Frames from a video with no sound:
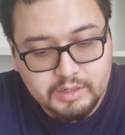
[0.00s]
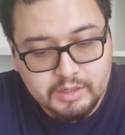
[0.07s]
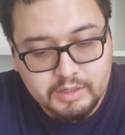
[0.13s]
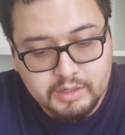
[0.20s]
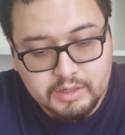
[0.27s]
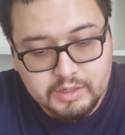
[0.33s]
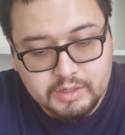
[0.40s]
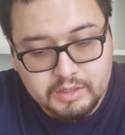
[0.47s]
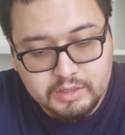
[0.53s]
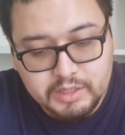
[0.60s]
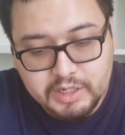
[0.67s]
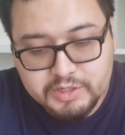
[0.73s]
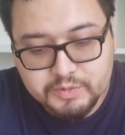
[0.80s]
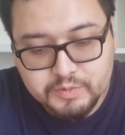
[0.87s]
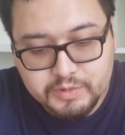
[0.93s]
Uh,
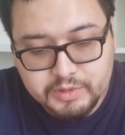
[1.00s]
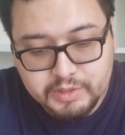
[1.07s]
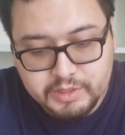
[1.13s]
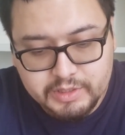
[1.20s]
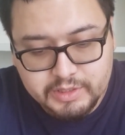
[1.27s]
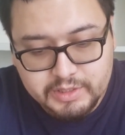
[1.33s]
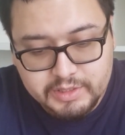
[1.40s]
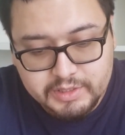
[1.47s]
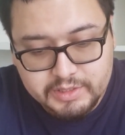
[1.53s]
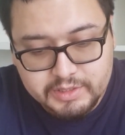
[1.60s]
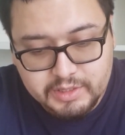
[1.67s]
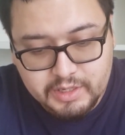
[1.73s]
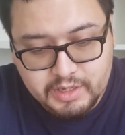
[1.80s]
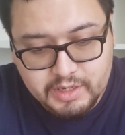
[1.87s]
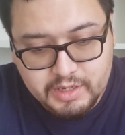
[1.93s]
next one is
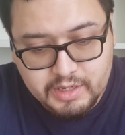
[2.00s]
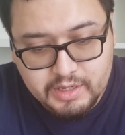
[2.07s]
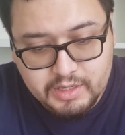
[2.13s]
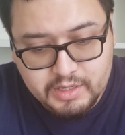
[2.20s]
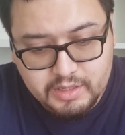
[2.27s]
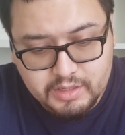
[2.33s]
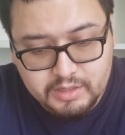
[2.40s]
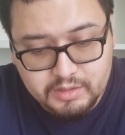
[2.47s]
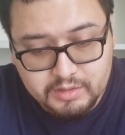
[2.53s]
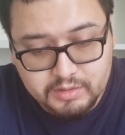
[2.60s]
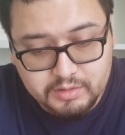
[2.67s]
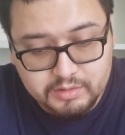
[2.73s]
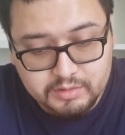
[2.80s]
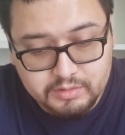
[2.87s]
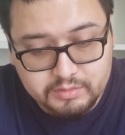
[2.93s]

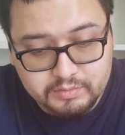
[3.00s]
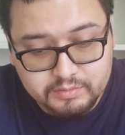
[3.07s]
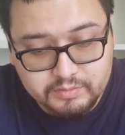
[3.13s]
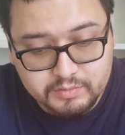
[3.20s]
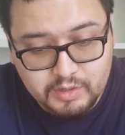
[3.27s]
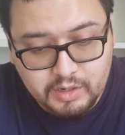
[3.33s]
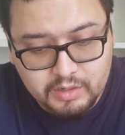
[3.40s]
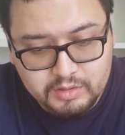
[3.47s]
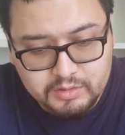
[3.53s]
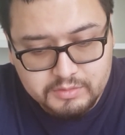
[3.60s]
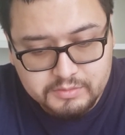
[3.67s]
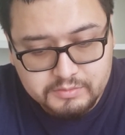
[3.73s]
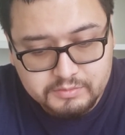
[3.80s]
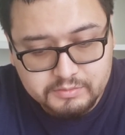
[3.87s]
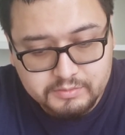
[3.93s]
a
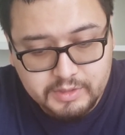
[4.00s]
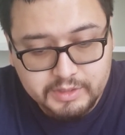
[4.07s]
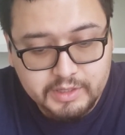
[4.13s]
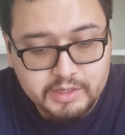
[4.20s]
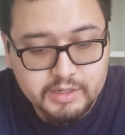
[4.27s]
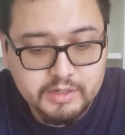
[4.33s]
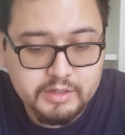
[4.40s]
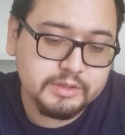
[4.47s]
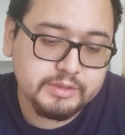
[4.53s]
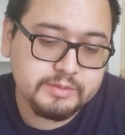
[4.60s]
holo, I think.